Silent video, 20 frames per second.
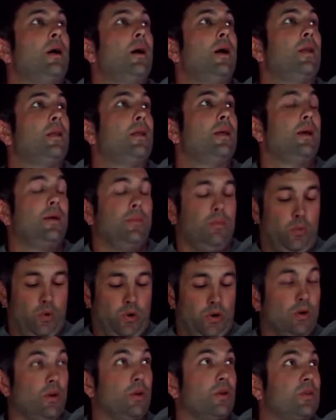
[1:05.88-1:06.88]
And then we
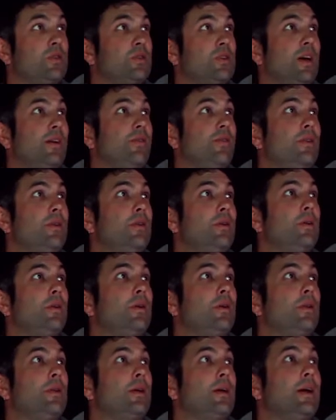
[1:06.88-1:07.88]
got the 7
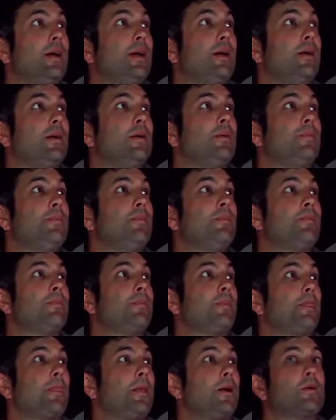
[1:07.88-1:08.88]
at the end.
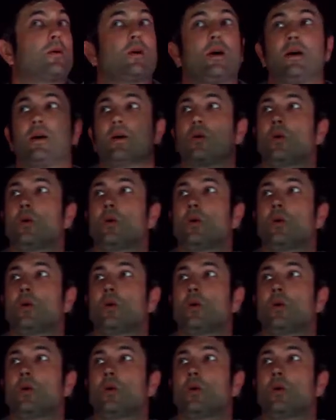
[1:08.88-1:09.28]
Okay,